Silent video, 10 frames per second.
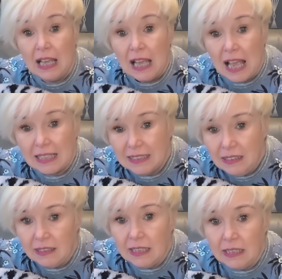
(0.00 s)
I
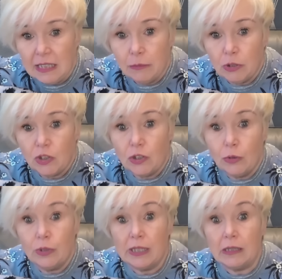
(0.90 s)
didn't think it was
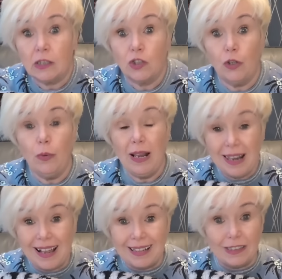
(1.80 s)
suited to a
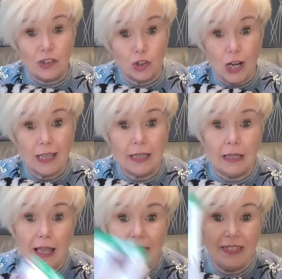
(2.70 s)
lined jacket.
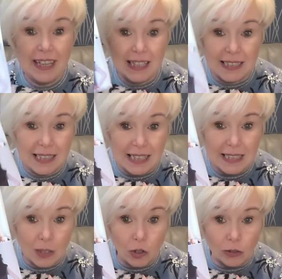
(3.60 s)
And this is
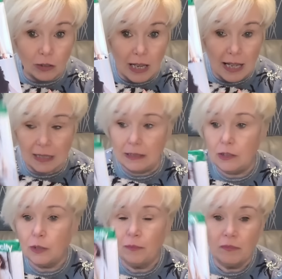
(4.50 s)
unlined.
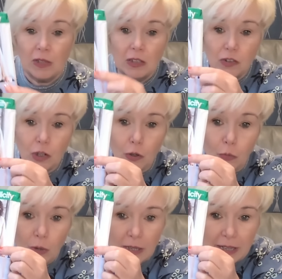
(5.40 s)

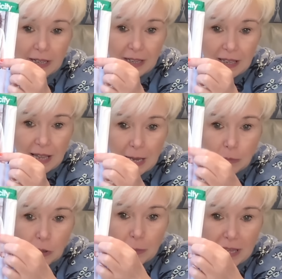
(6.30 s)
So I'm
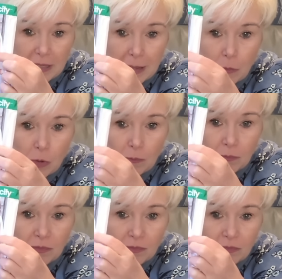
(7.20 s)
going to make that one
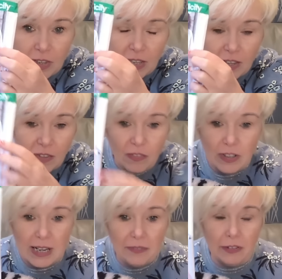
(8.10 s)
for
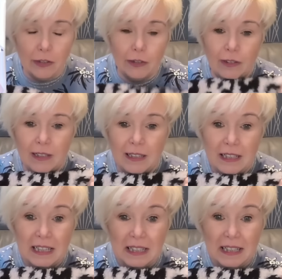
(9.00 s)
definite.
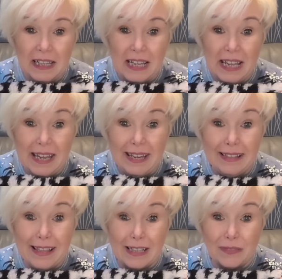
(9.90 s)
In
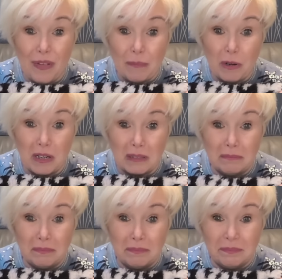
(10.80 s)
this fabric.
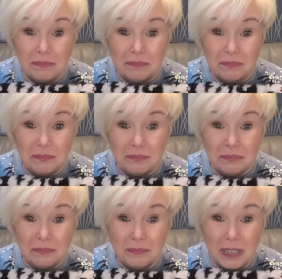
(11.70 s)

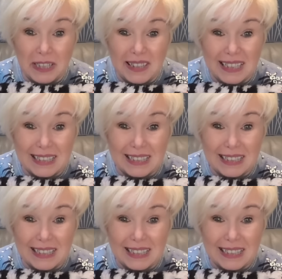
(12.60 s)
What do you think?